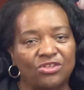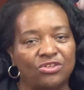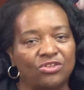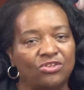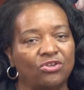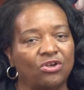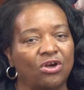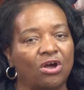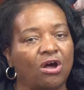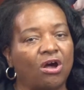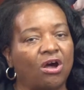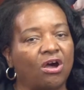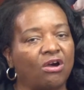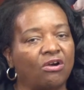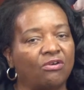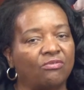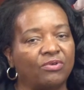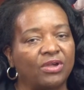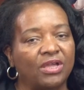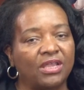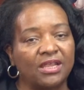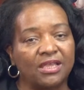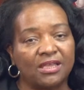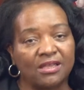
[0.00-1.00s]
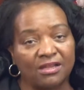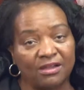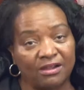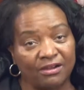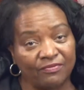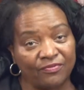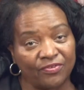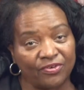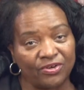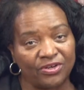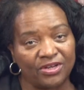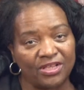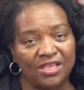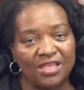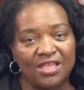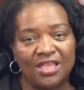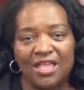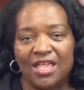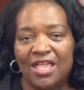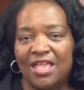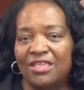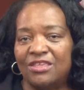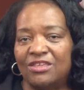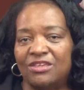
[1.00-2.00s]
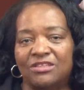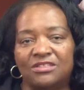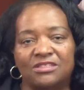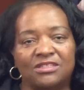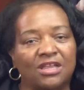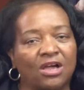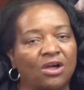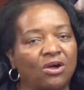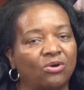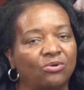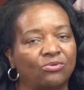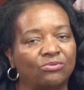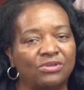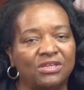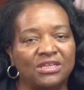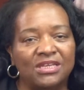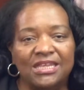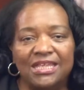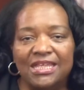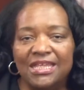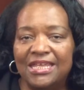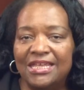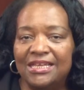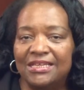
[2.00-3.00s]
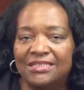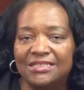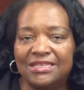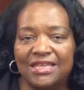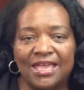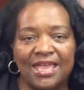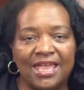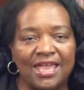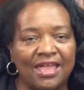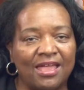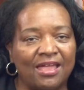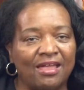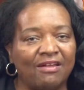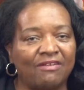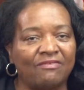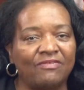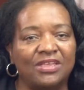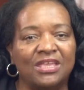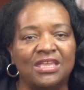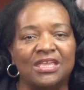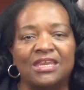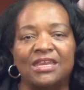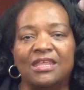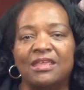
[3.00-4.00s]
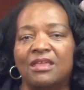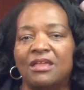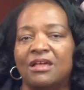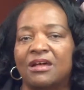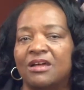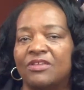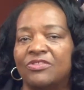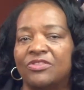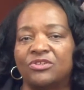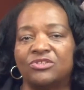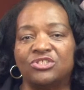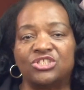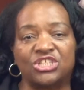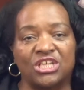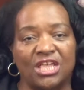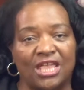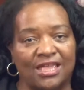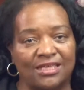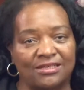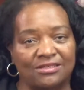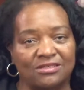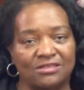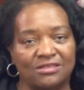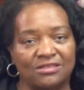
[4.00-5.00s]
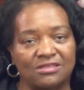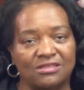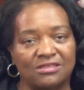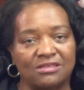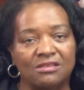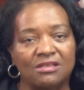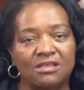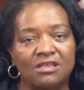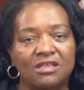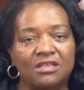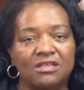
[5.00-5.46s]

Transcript: you're already covered and you don't need to have any other changes.